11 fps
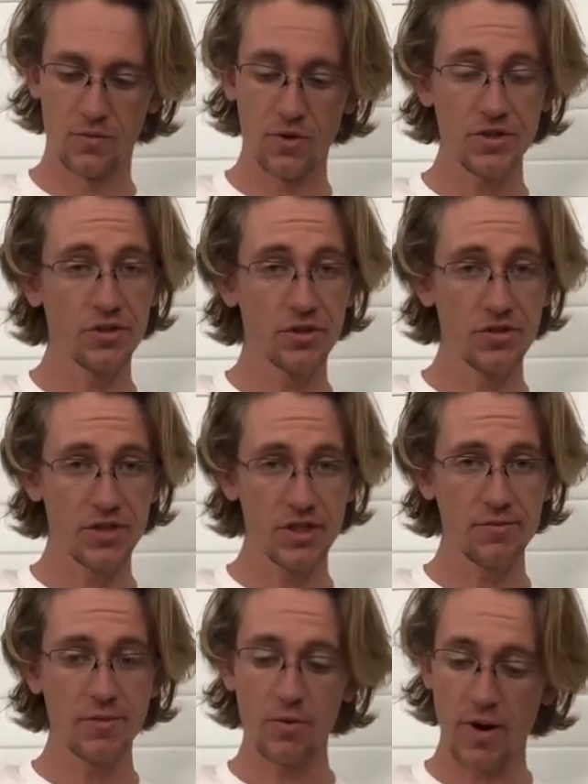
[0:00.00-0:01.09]
Once you loosen
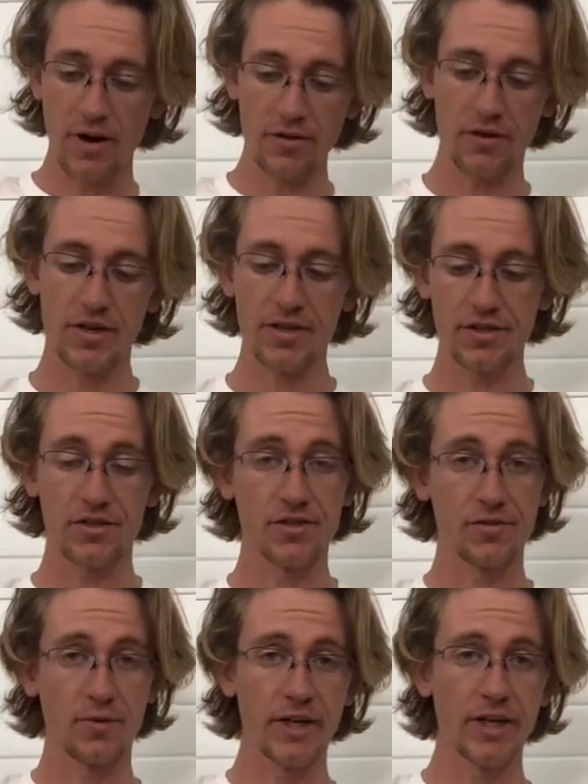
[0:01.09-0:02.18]
this, beware there is a
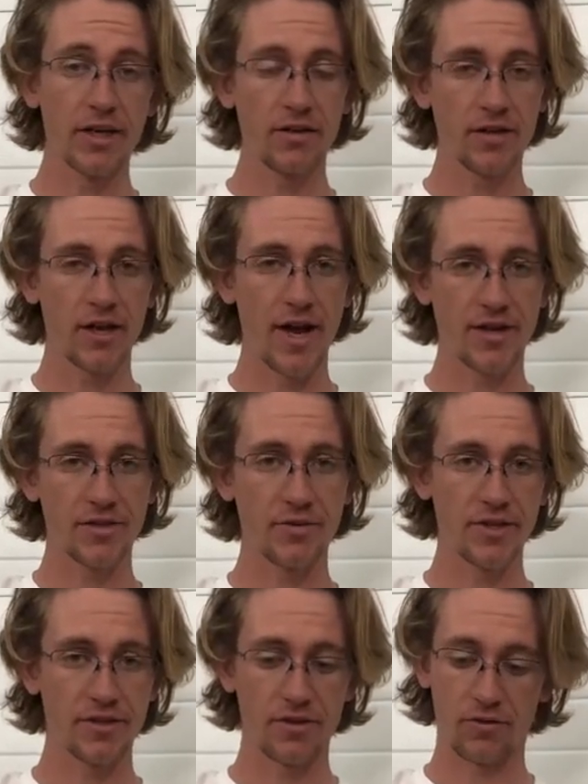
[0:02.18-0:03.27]
spring in here that
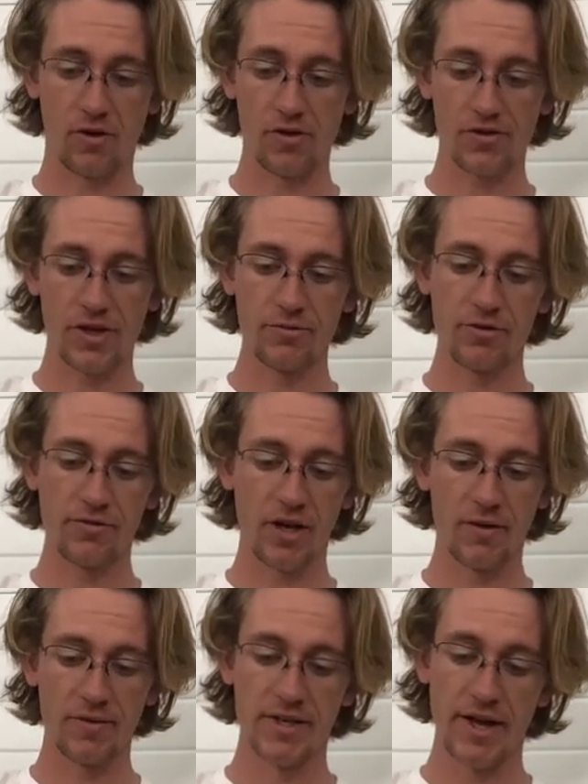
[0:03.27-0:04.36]
actuates the throttle slide moving
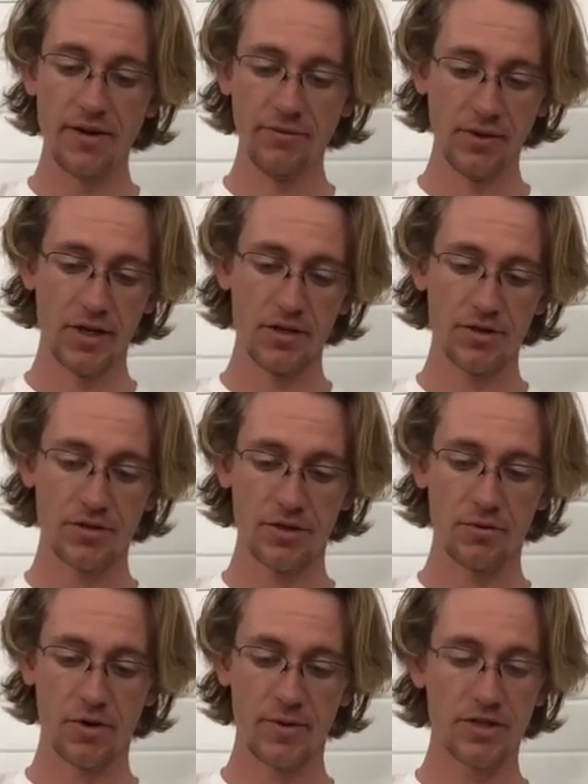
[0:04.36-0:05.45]
up and down. So
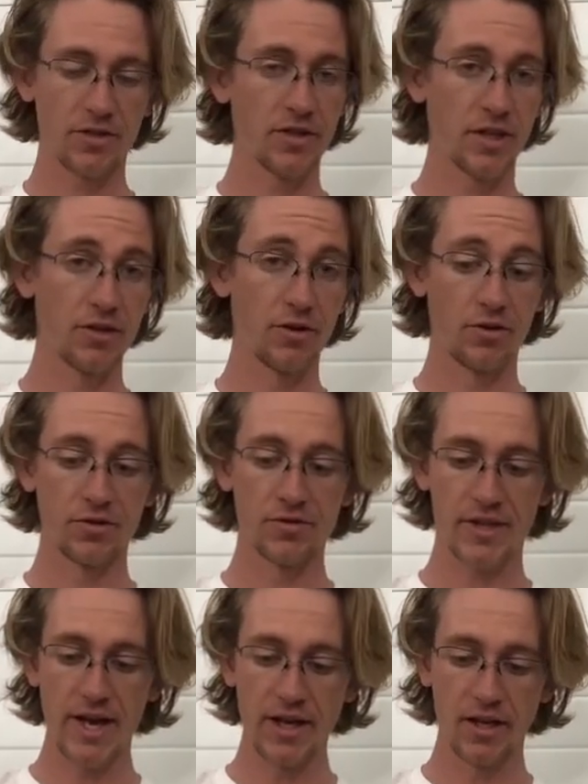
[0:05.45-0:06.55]
you want to make sure that you don't
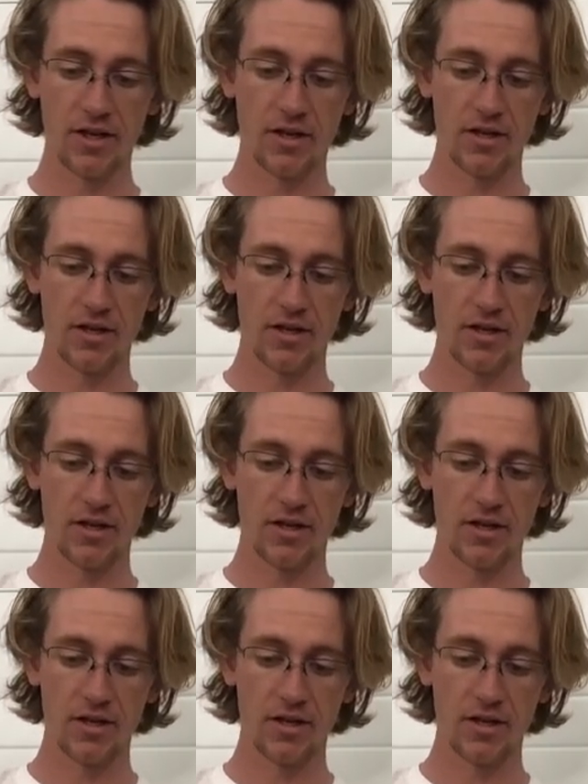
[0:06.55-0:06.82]
lose that.